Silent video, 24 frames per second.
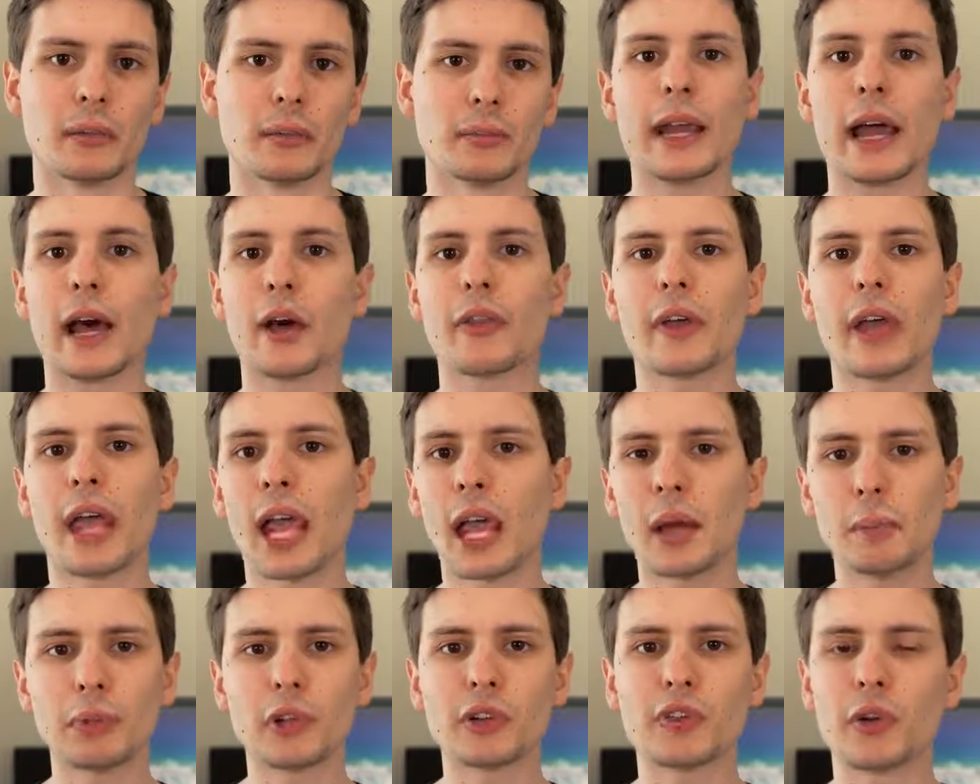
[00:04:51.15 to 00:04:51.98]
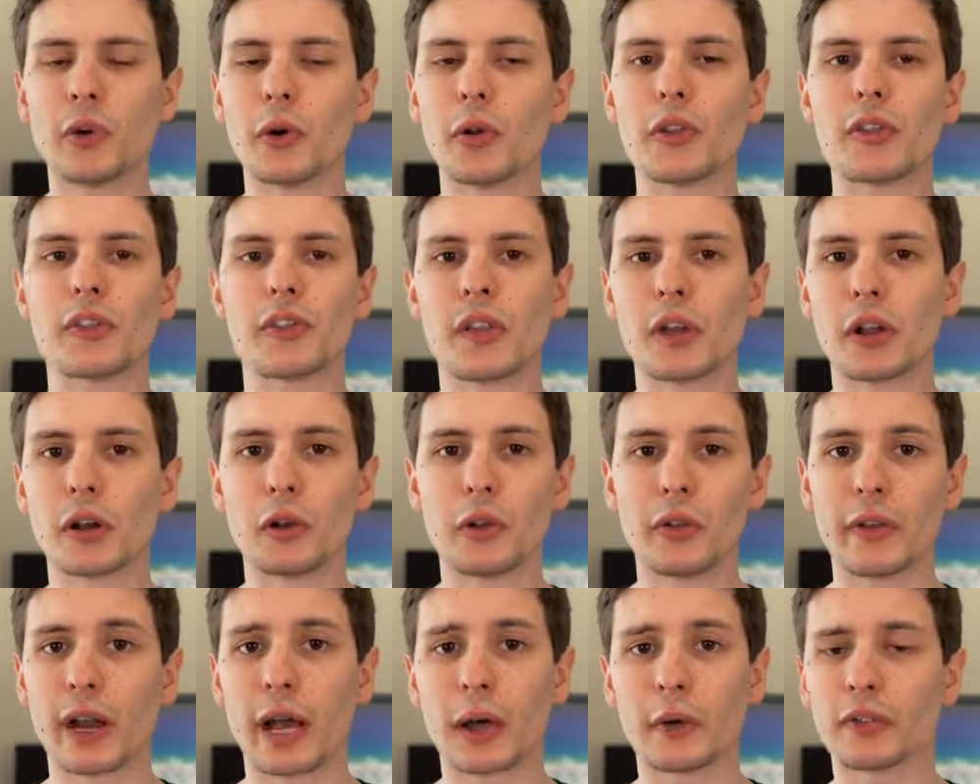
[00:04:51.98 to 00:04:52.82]
Now the amplitude of the
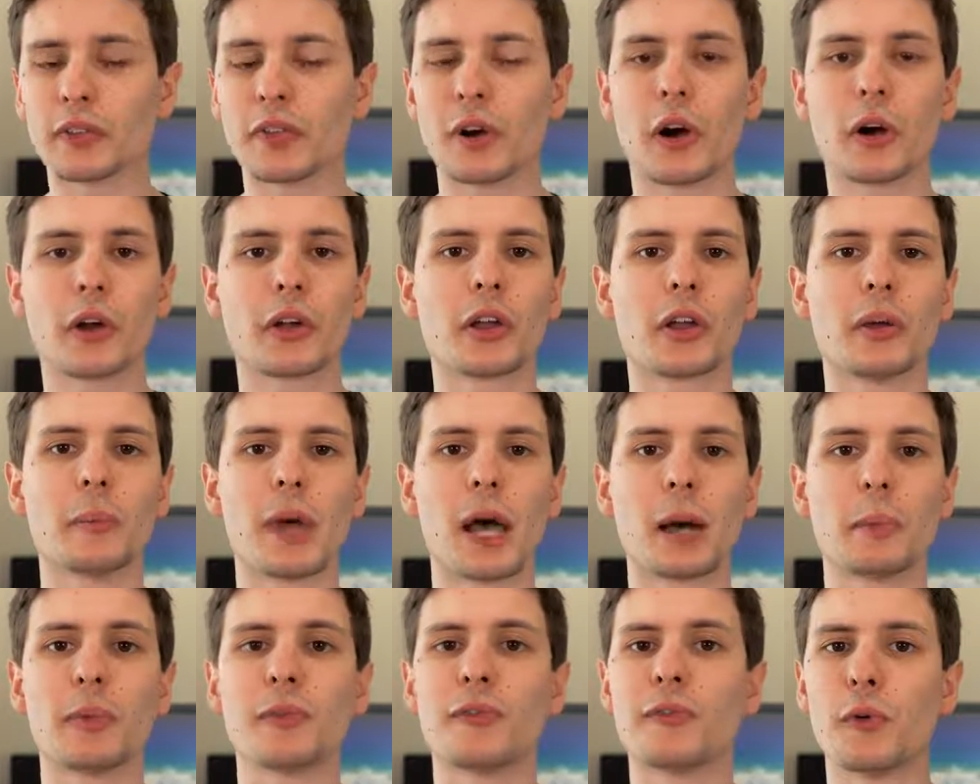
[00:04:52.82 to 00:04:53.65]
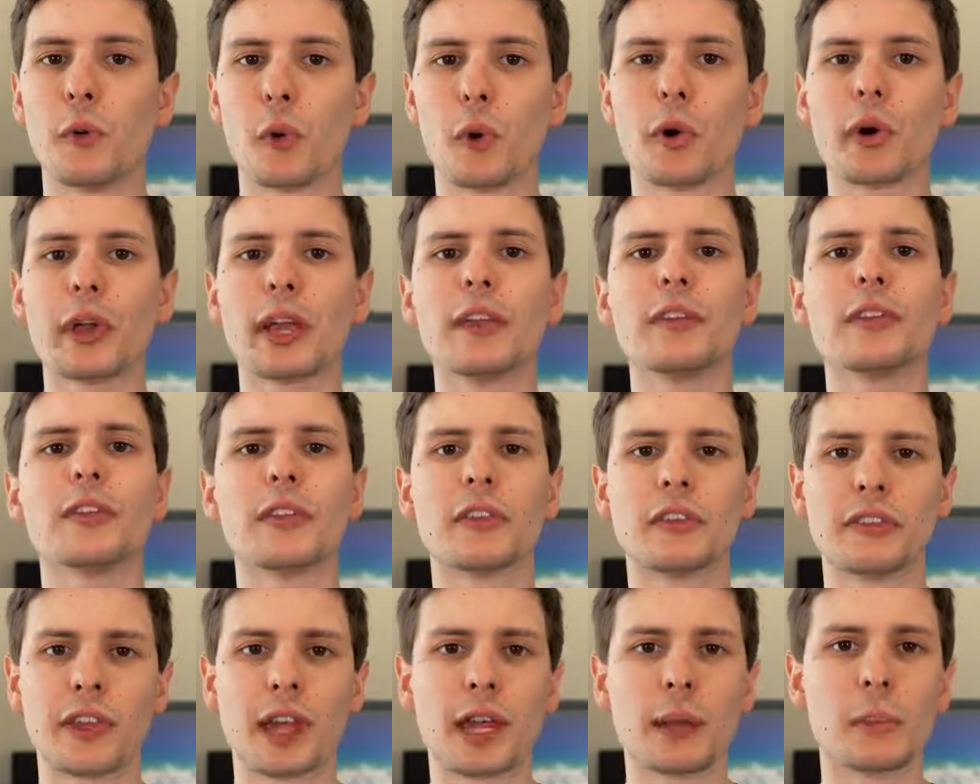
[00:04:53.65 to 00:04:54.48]
signal that I was talking about before is
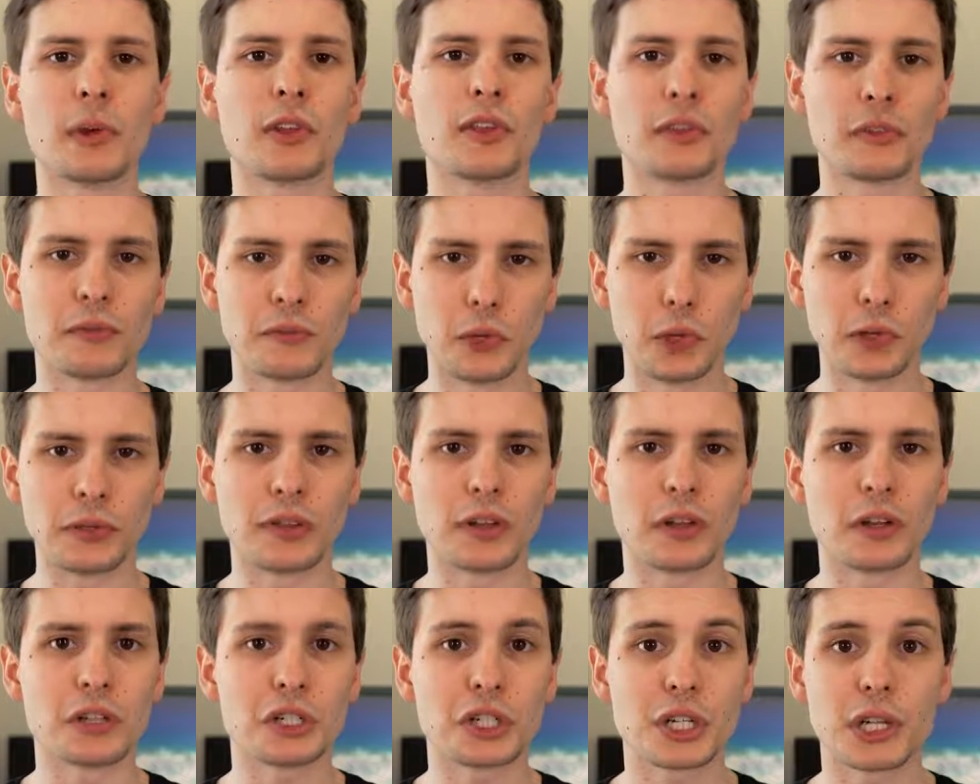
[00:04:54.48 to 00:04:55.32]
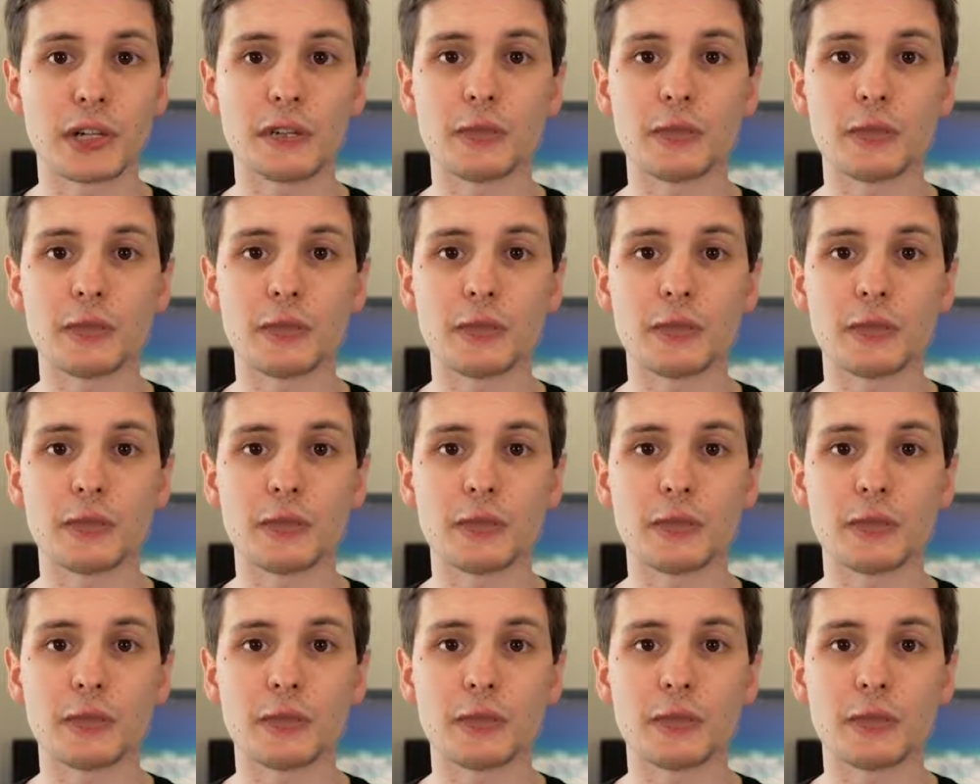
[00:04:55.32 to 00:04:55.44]
the same as the voltage.